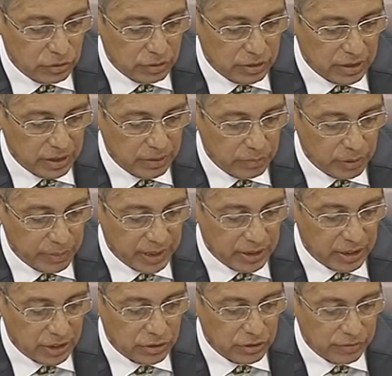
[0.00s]
years into the
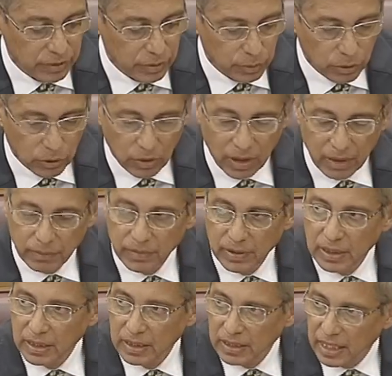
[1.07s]
implementation of the
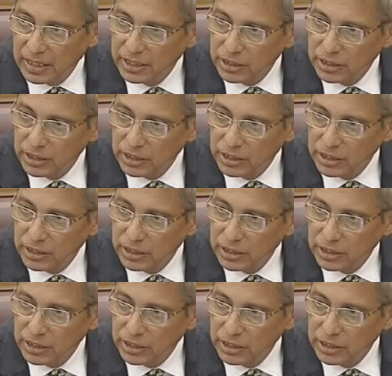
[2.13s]
program.